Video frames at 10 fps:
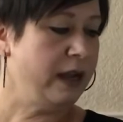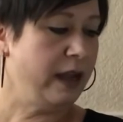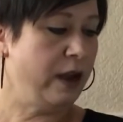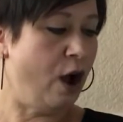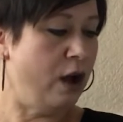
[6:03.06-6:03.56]

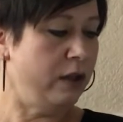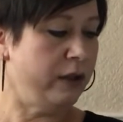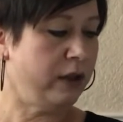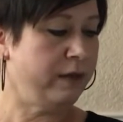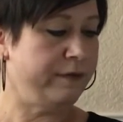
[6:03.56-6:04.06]
In all the
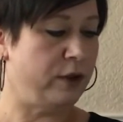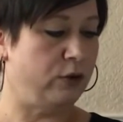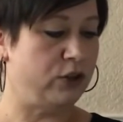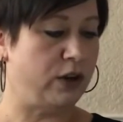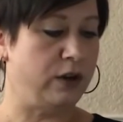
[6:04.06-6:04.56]

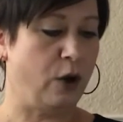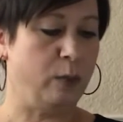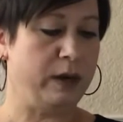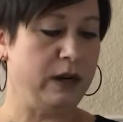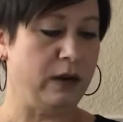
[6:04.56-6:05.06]
confusion,
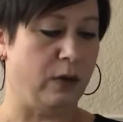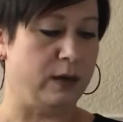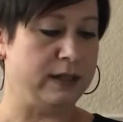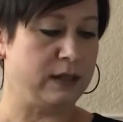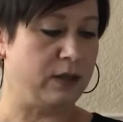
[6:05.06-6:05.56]
nobody
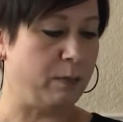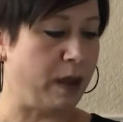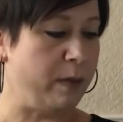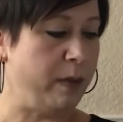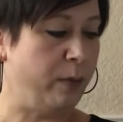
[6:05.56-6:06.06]
noticed that
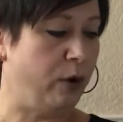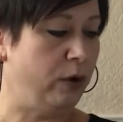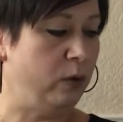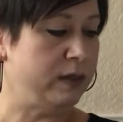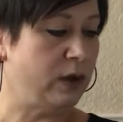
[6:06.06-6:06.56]
Baby
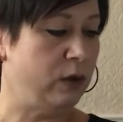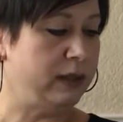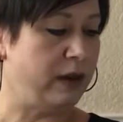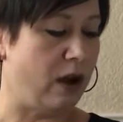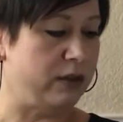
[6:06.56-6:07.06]
Pearl was
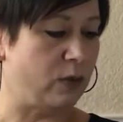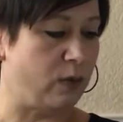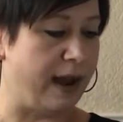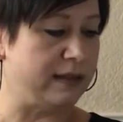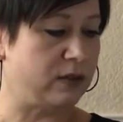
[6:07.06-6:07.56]
holding on to
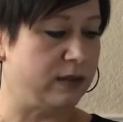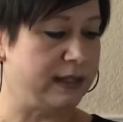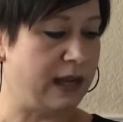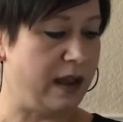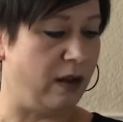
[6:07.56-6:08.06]
Rascal's
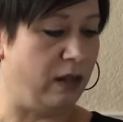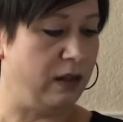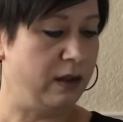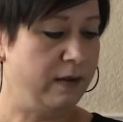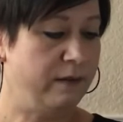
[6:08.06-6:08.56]
tail.
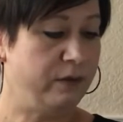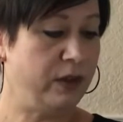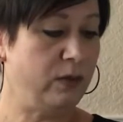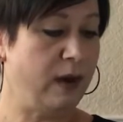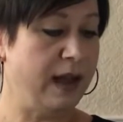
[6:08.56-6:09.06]

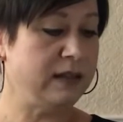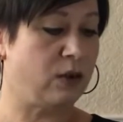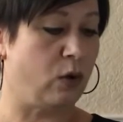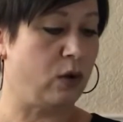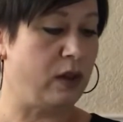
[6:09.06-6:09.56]
Then
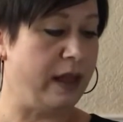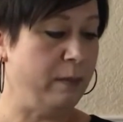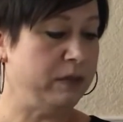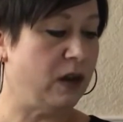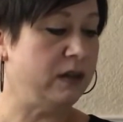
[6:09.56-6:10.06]
Rascal
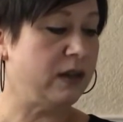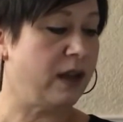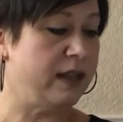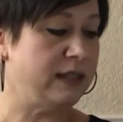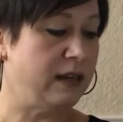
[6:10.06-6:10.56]
clamped onto
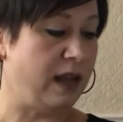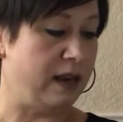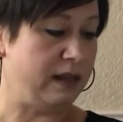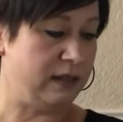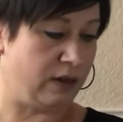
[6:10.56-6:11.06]
Cousin
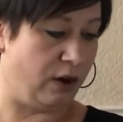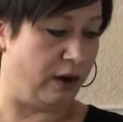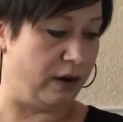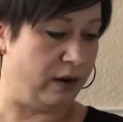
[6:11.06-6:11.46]
Nettie's skirt.